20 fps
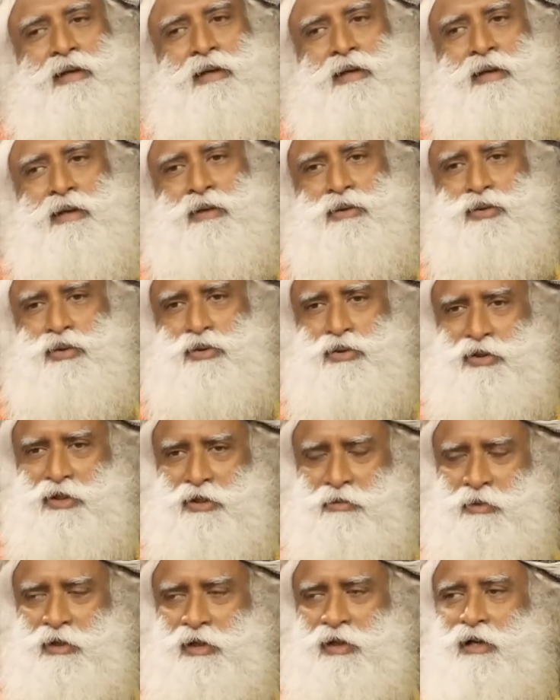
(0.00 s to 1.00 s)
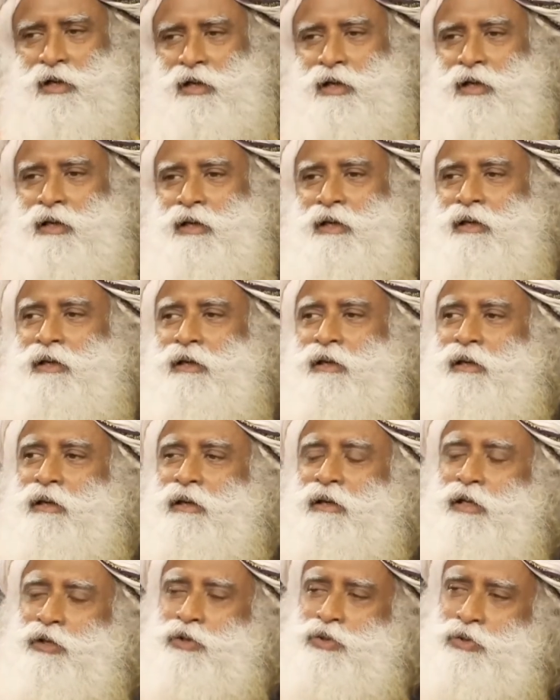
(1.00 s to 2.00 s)
So similarly,
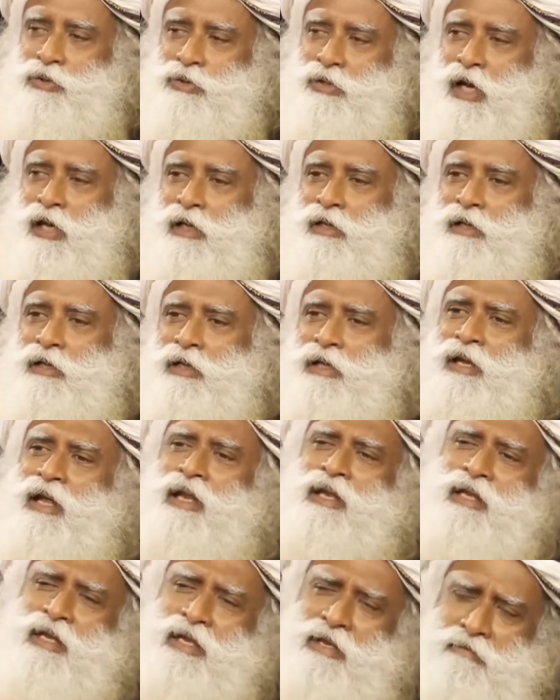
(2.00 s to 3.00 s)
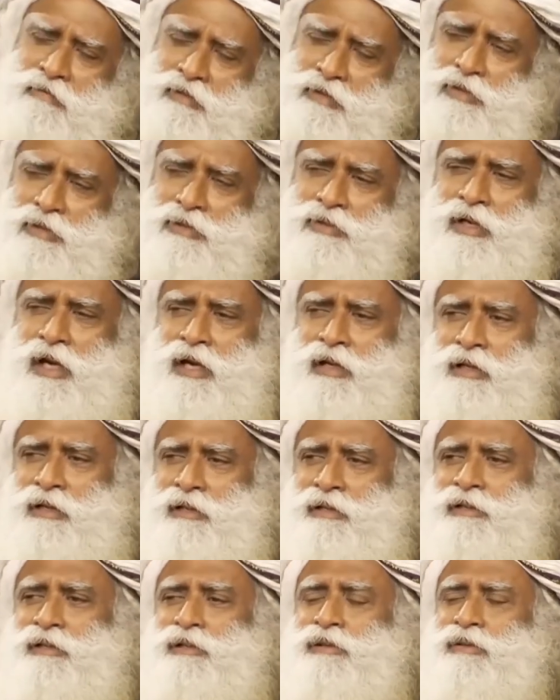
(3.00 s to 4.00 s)
in a society, in any given society,
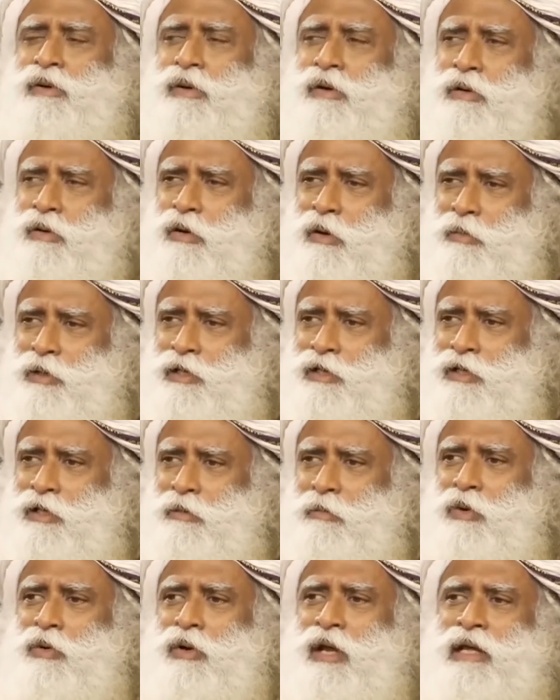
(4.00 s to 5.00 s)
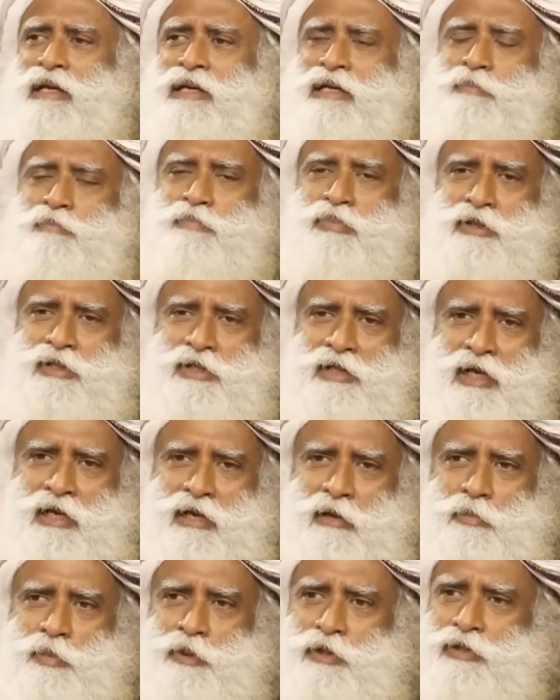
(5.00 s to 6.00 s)
this is not a commentary about any particular
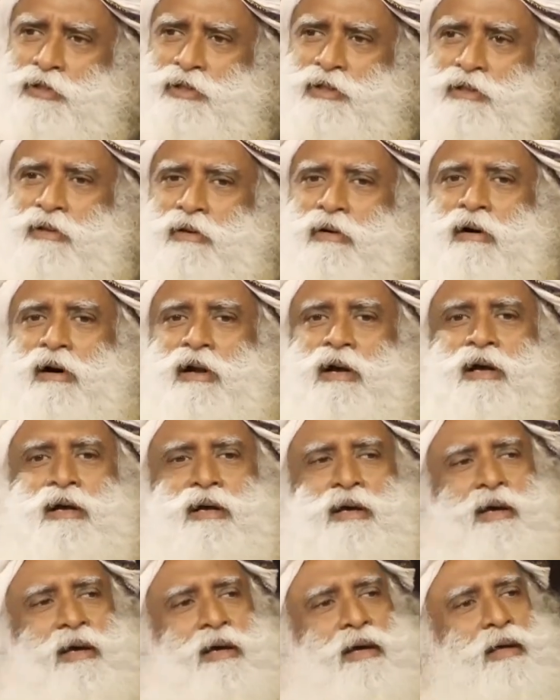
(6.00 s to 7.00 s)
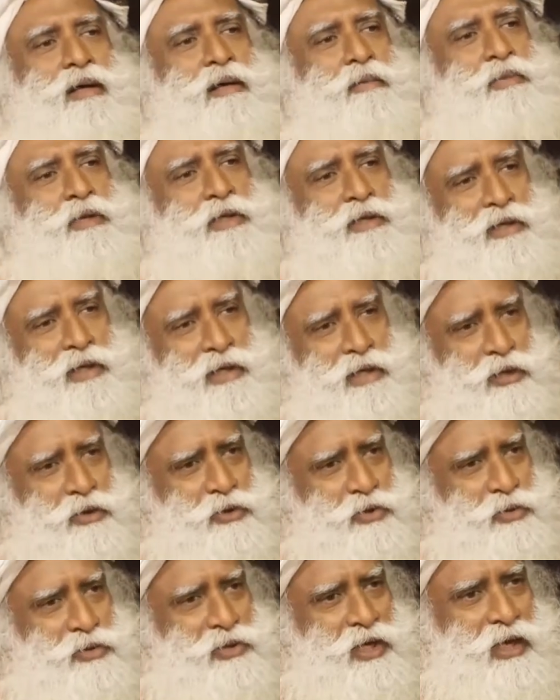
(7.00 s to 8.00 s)
person or a particular
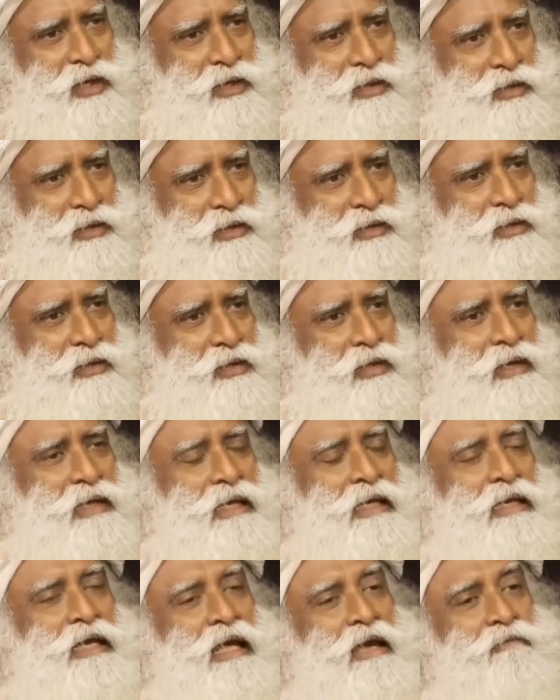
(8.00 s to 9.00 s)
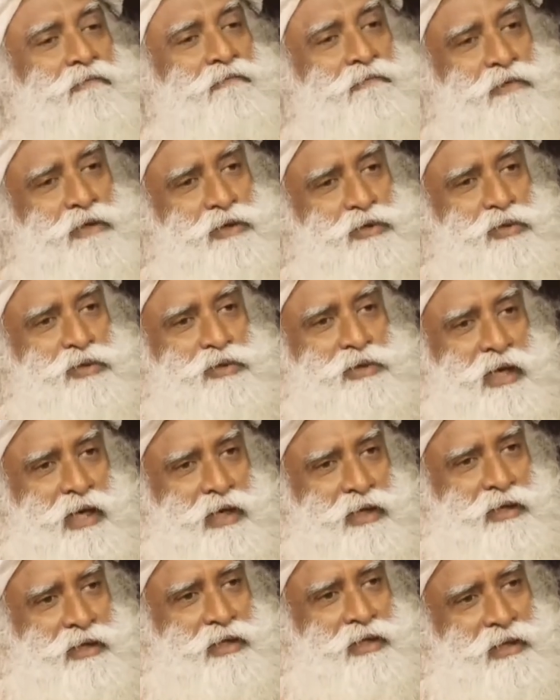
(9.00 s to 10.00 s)
society. In every
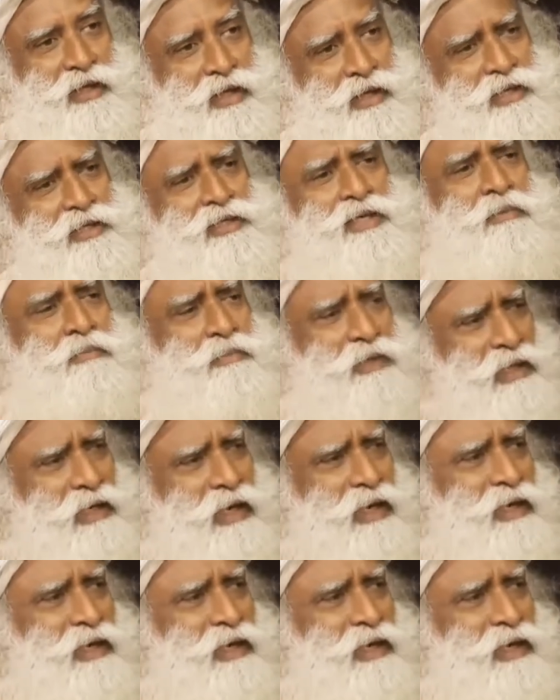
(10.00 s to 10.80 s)
society, there is something like